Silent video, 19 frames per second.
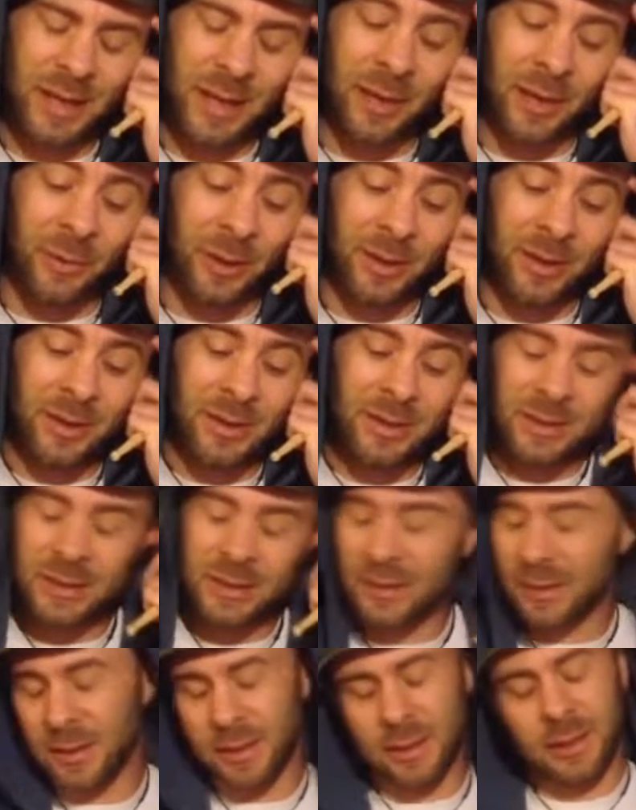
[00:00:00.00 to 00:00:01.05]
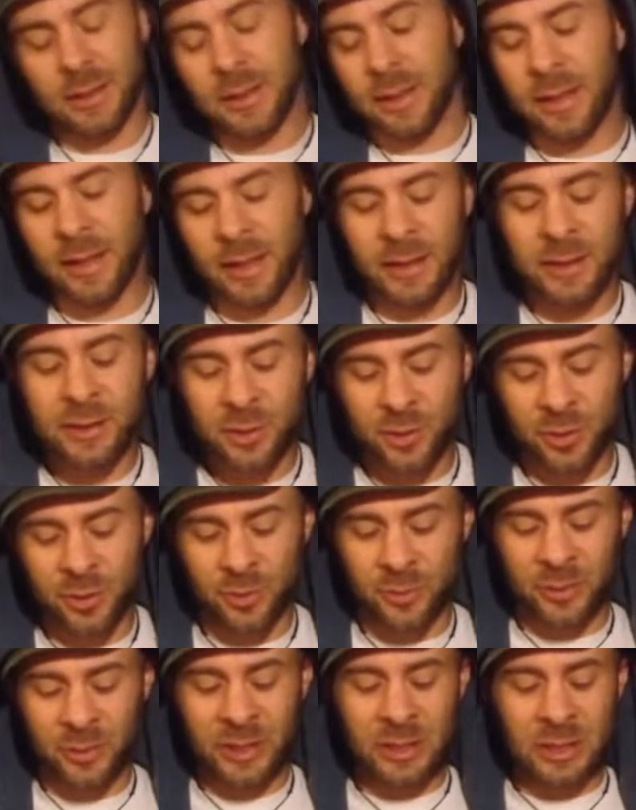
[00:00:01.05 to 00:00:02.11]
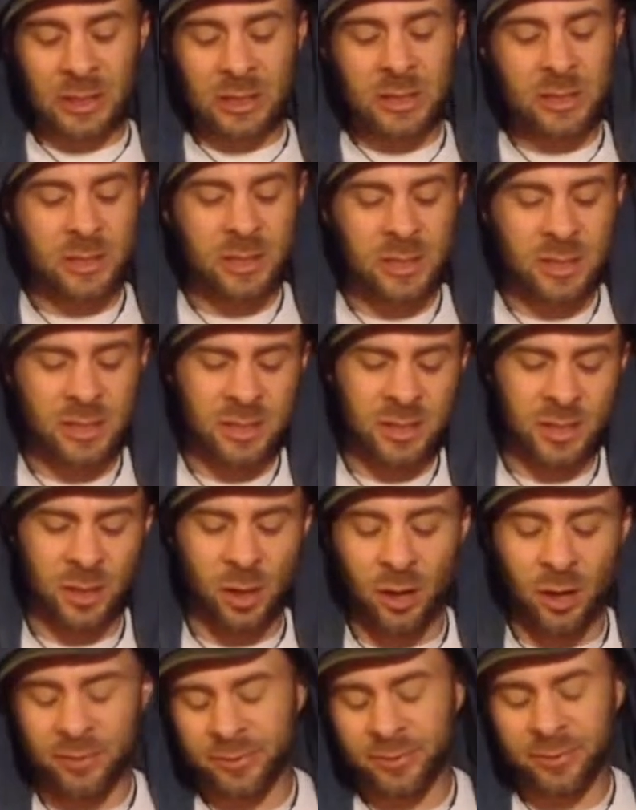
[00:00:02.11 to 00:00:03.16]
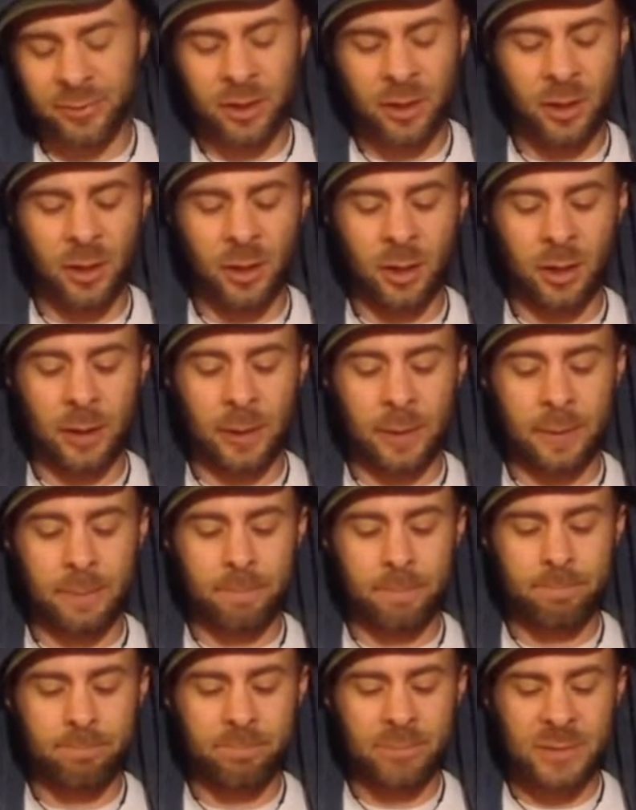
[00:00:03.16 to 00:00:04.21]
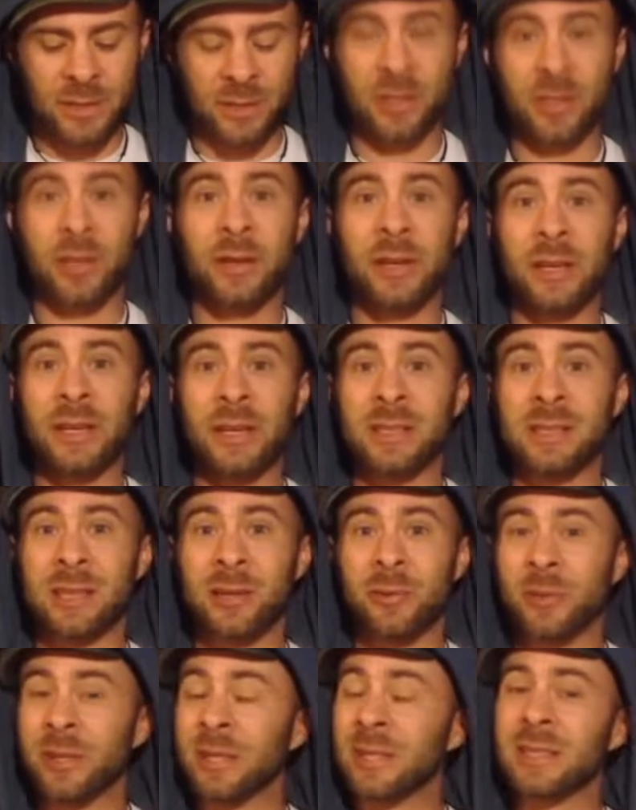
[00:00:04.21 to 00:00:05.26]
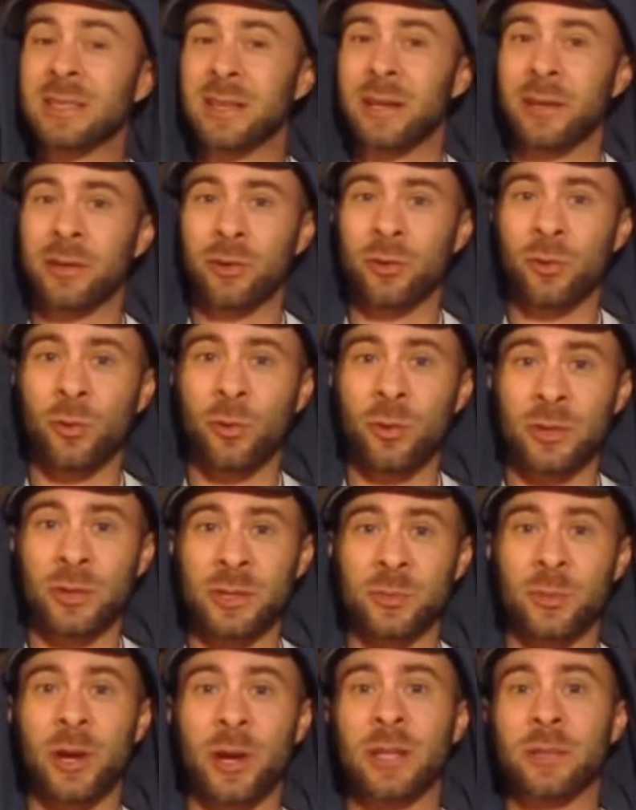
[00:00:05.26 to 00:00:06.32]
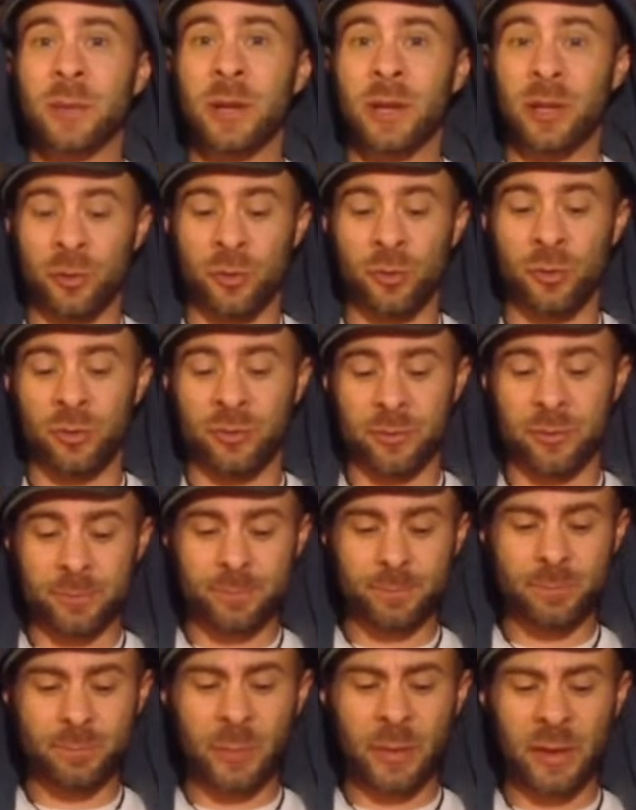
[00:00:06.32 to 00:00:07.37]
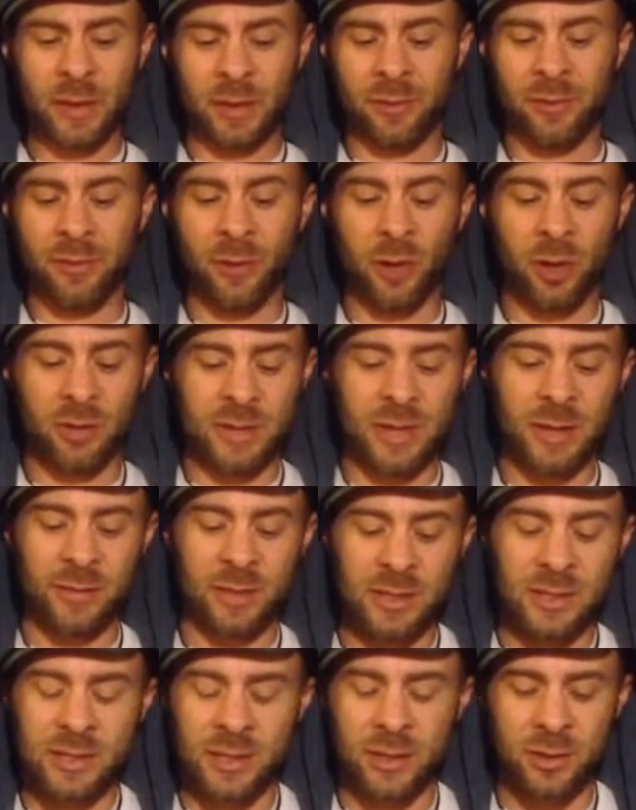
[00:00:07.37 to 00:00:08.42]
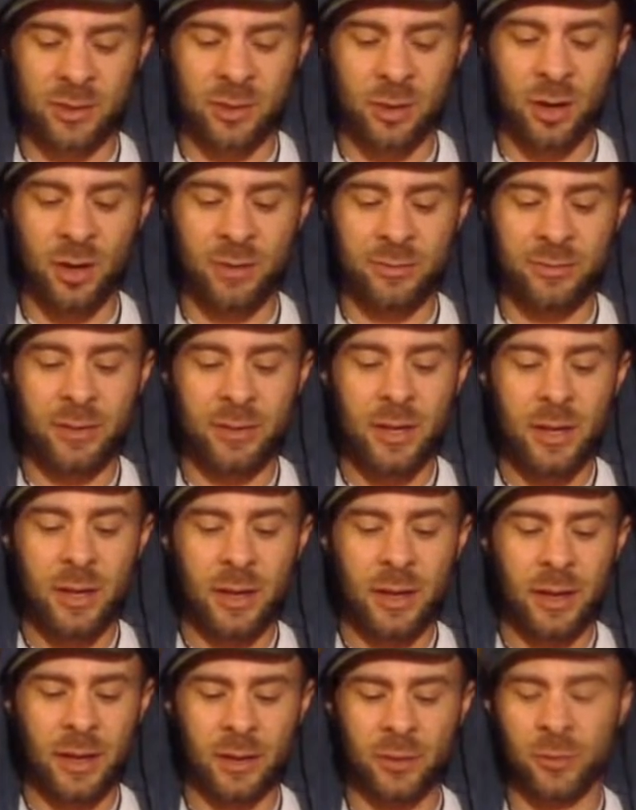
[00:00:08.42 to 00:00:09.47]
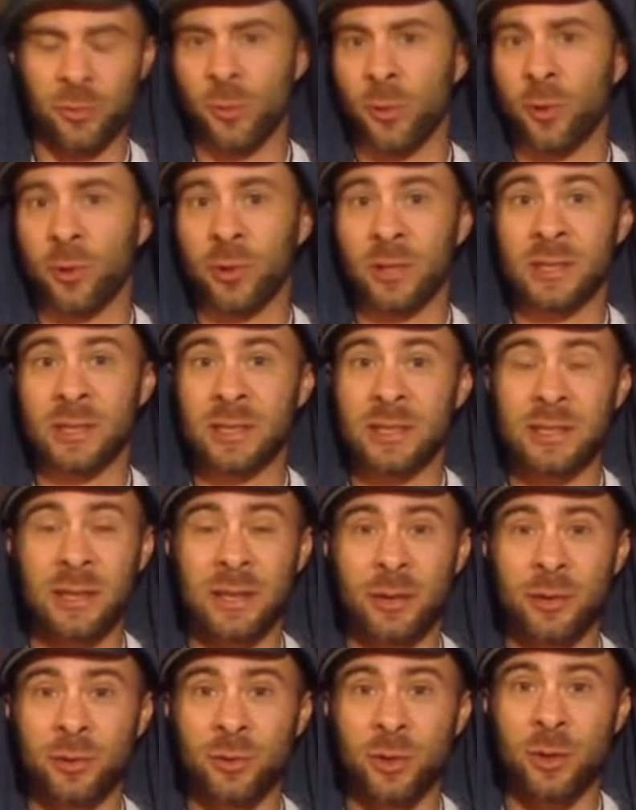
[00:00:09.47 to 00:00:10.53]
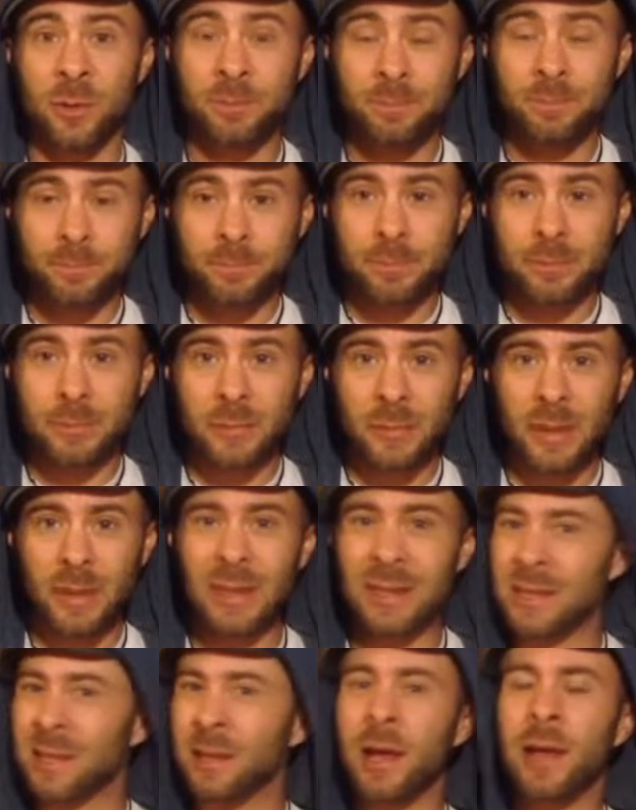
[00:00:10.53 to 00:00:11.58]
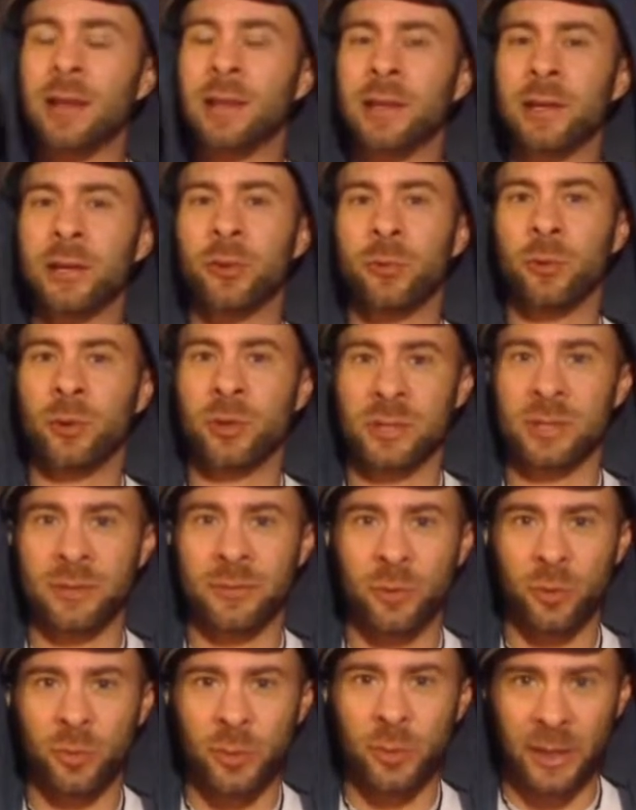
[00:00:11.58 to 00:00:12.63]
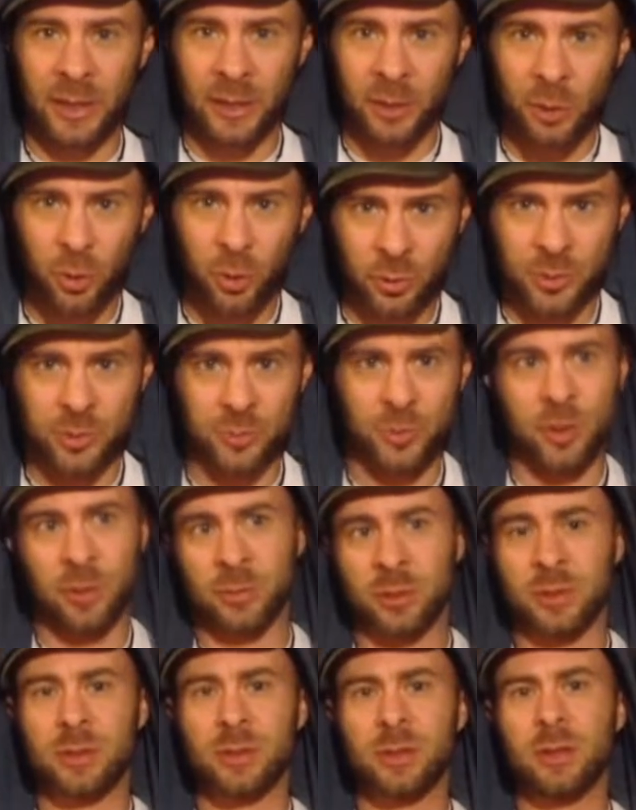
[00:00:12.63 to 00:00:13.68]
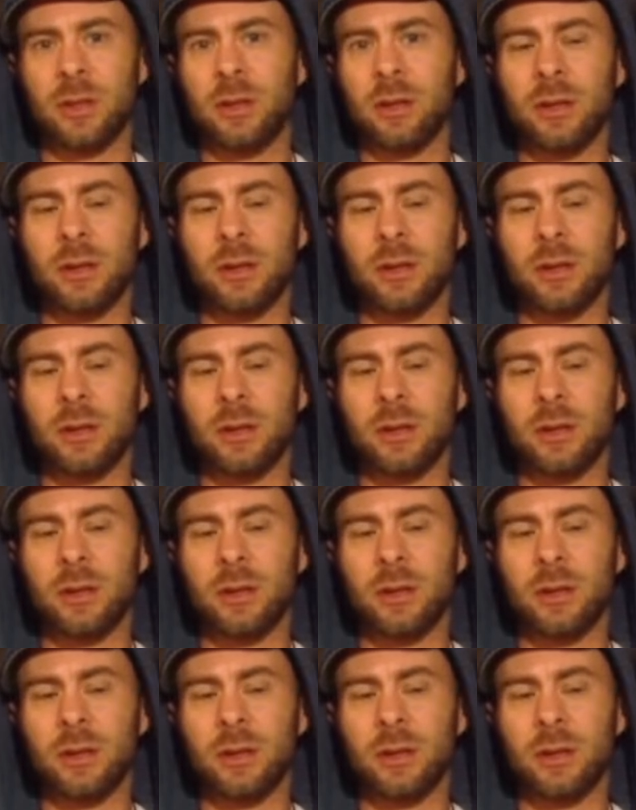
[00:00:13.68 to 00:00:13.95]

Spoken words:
Anyway, getting to the real stuff. So there is a really standard New Orleans brass band groove that involves having the snares off. And your roll as the snare drum is a lot like your roll as if you were playing conga drums